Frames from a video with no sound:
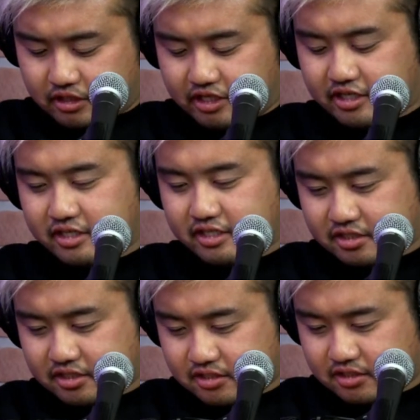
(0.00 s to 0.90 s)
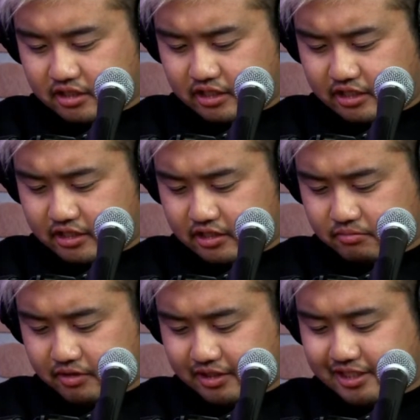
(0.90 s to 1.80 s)
Nice.
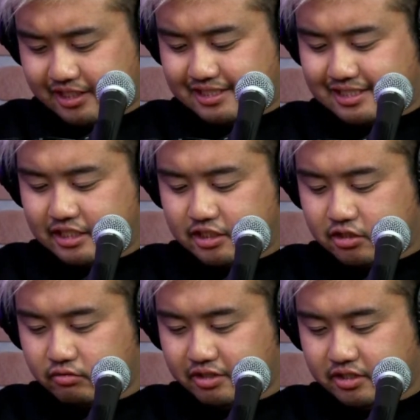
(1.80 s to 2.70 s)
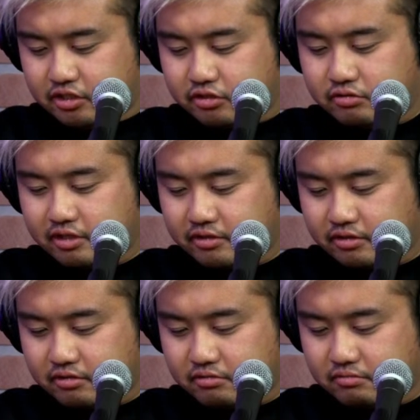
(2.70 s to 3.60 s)
It says C2E2. I don't
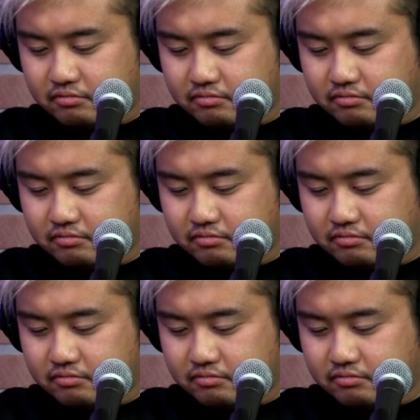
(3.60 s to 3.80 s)
know